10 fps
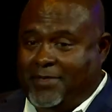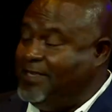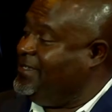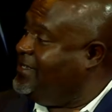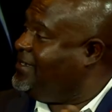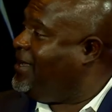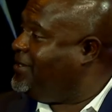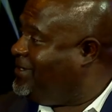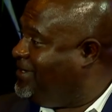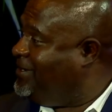this is
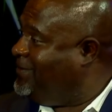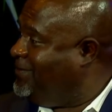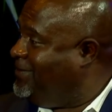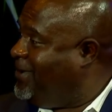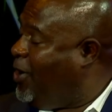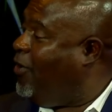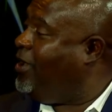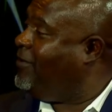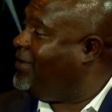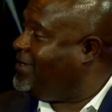us,
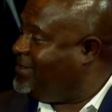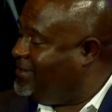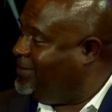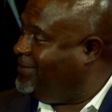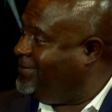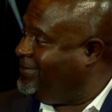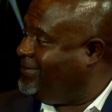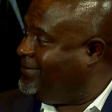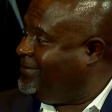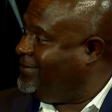all of us,
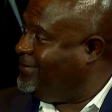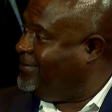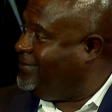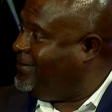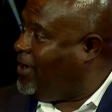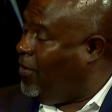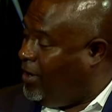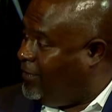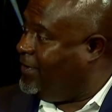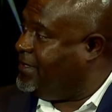
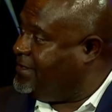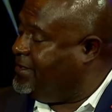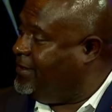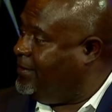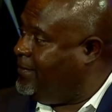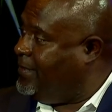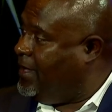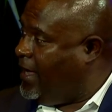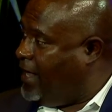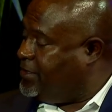all of us.
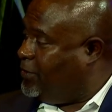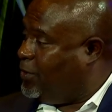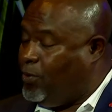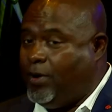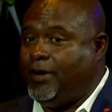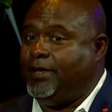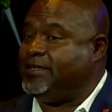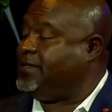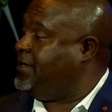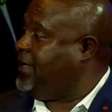And so the court
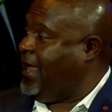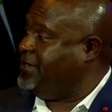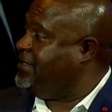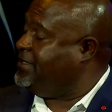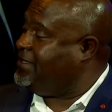case is